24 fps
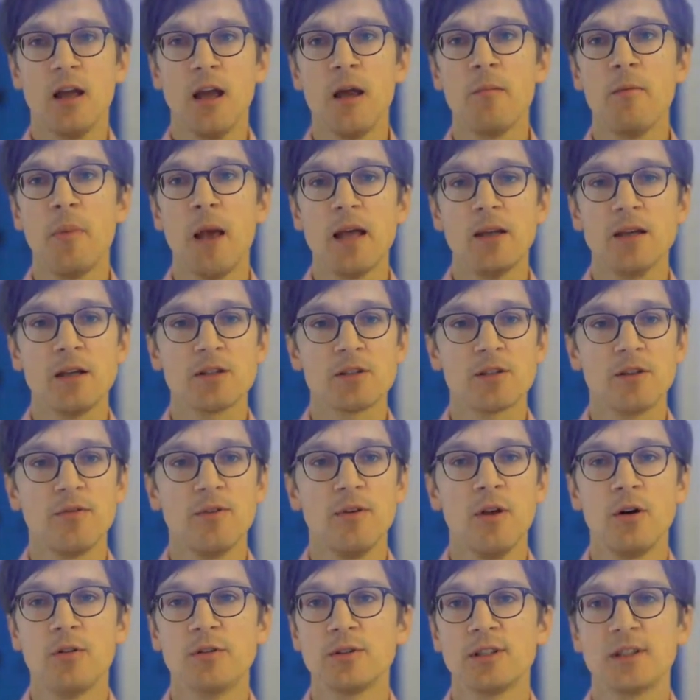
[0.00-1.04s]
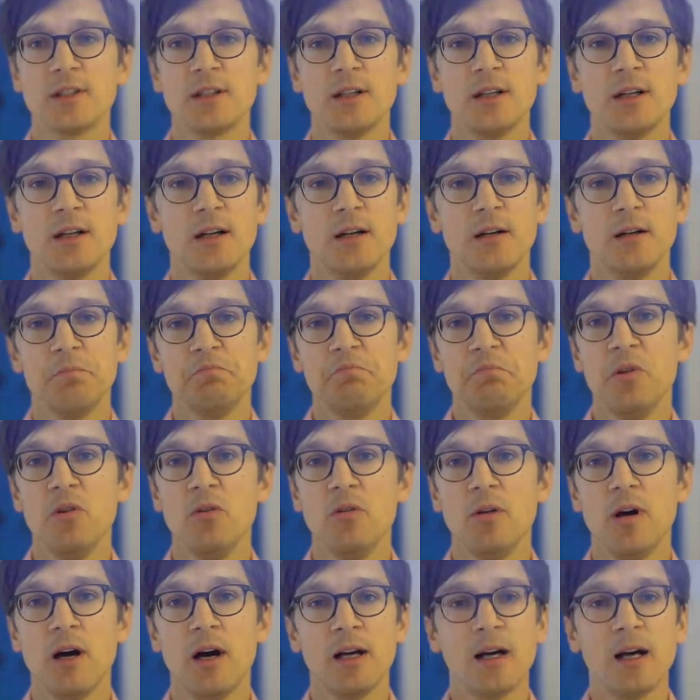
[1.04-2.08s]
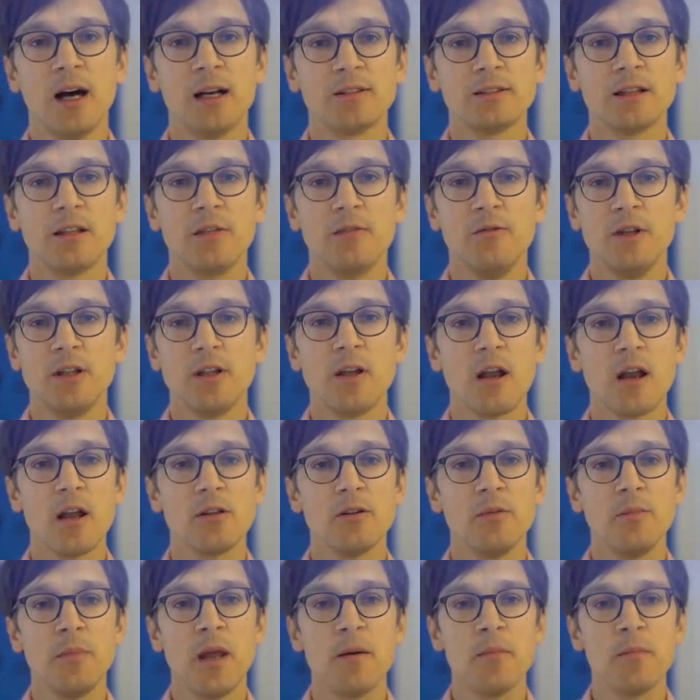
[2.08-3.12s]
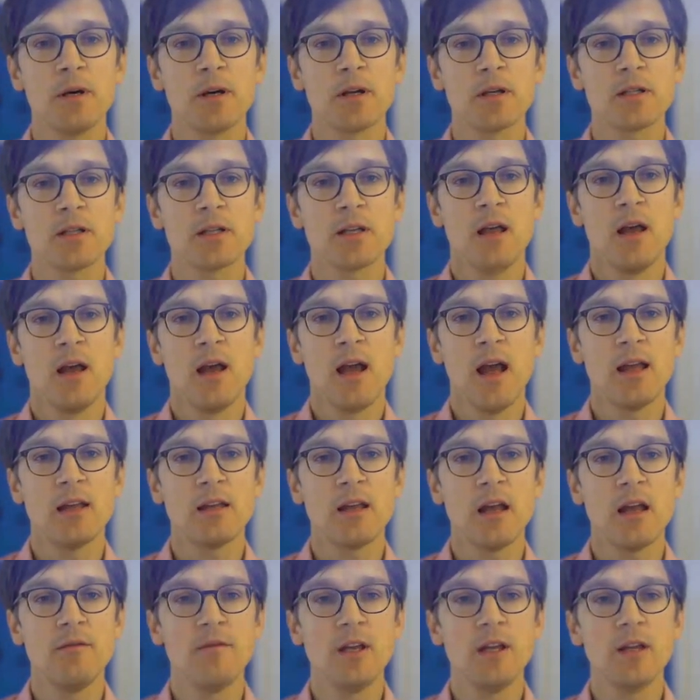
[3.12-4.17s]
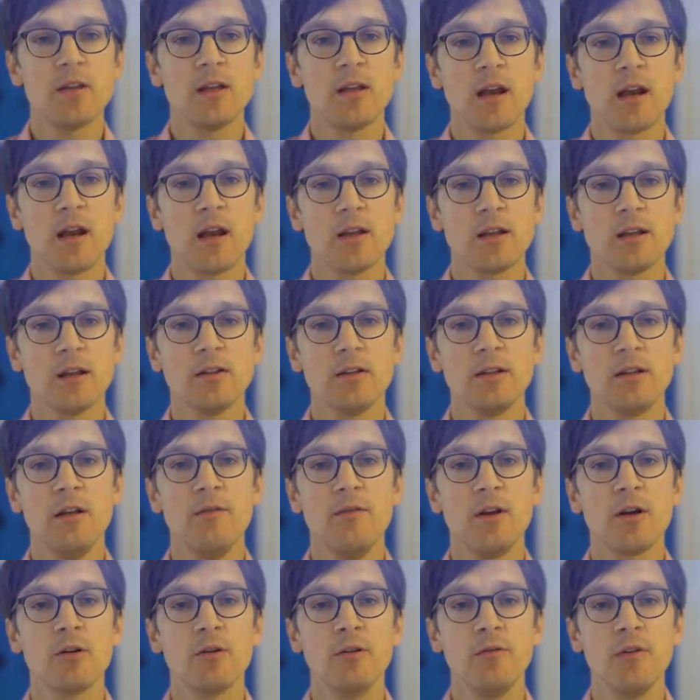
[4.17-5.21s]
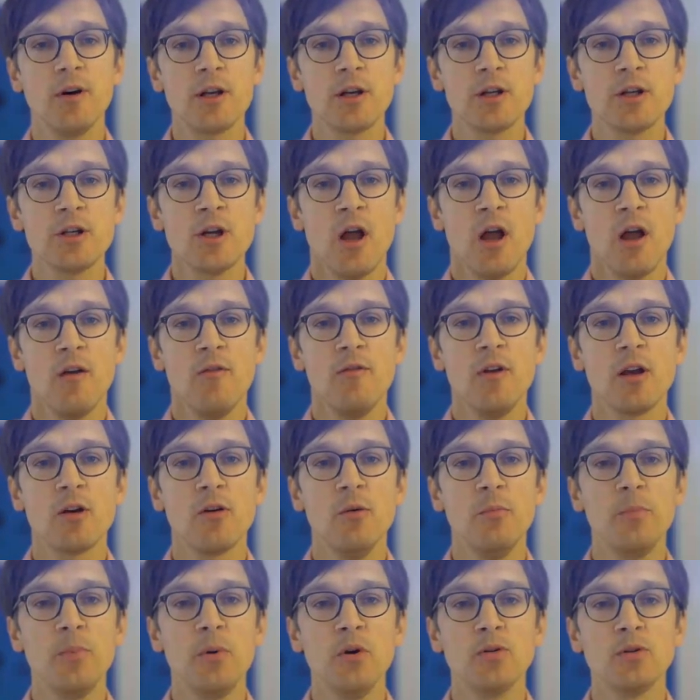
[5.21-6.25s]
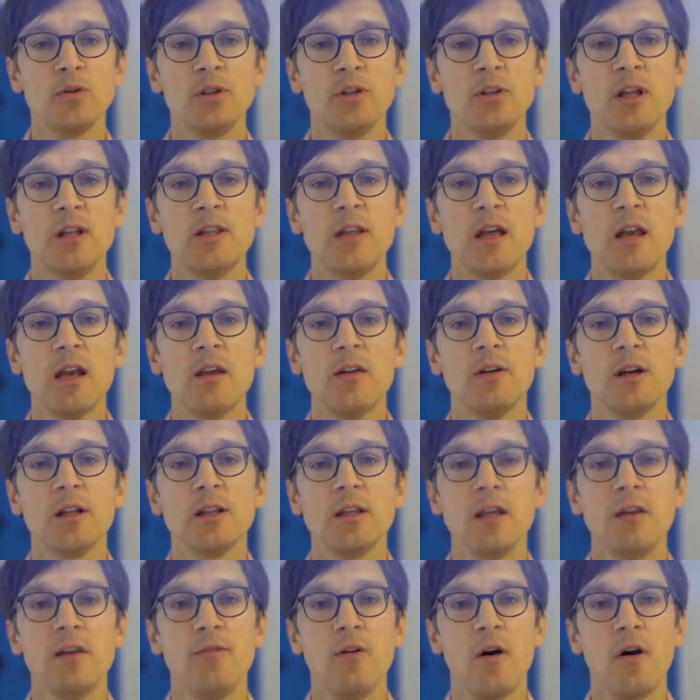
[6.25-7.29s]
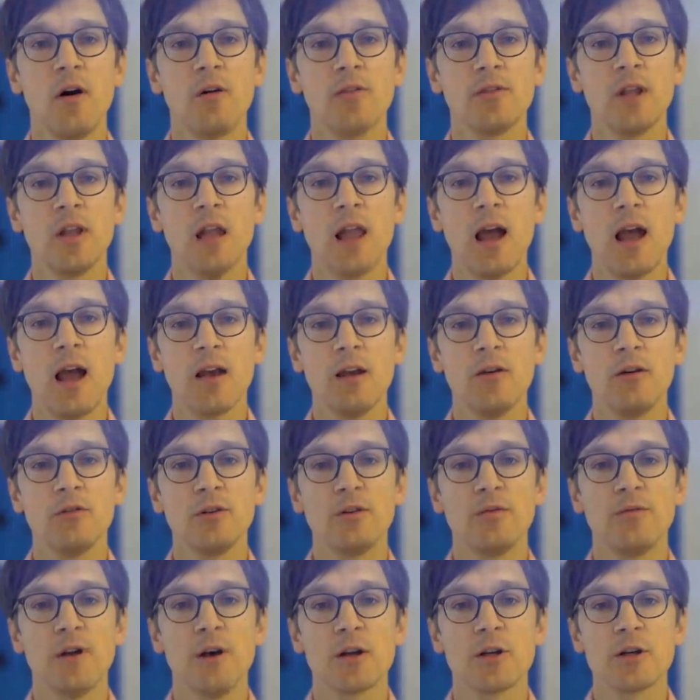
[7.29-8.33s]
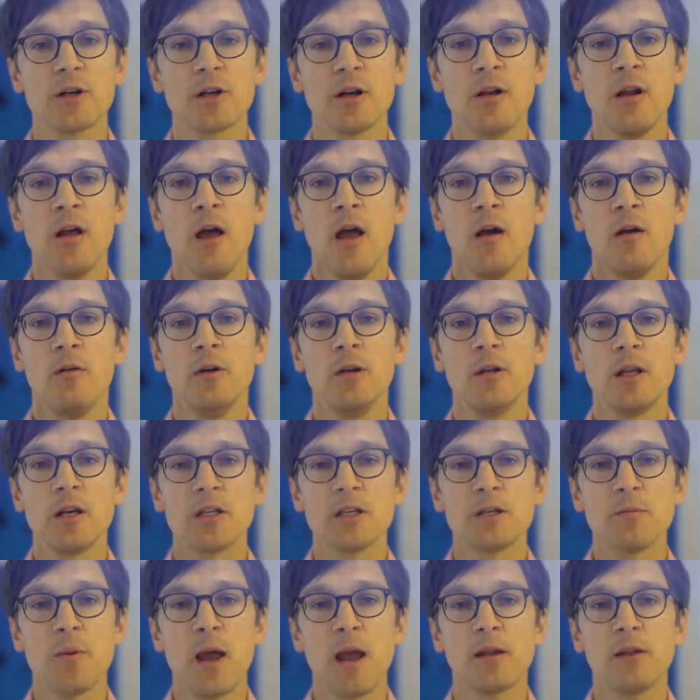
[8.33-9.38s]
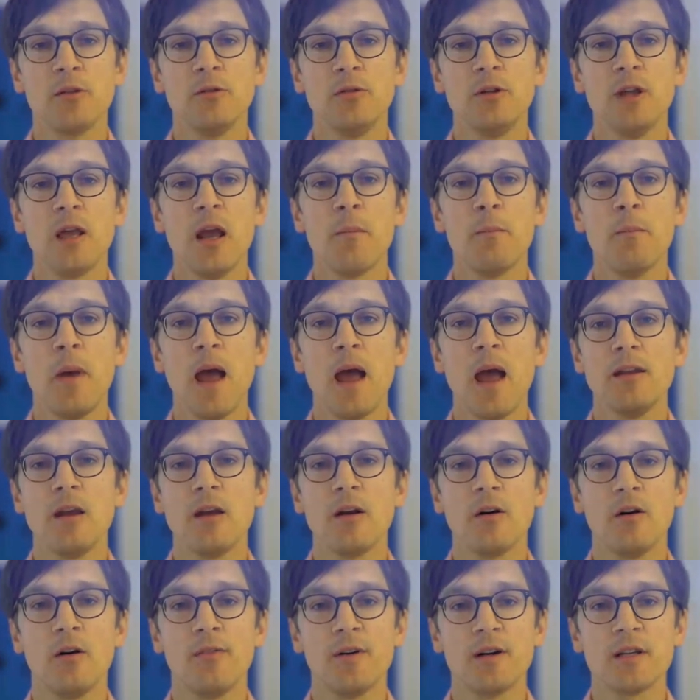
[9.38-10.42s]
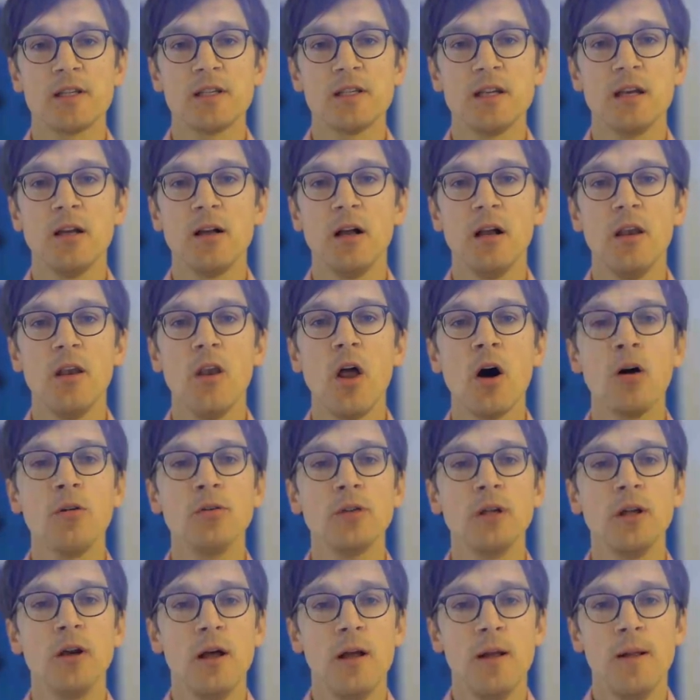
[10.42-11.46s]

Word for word: embeddings of nodes uh, at, with random numbers, and then we iterate until we converge. We compute the derivative of the likelihood function with respect to the embedding of a single node.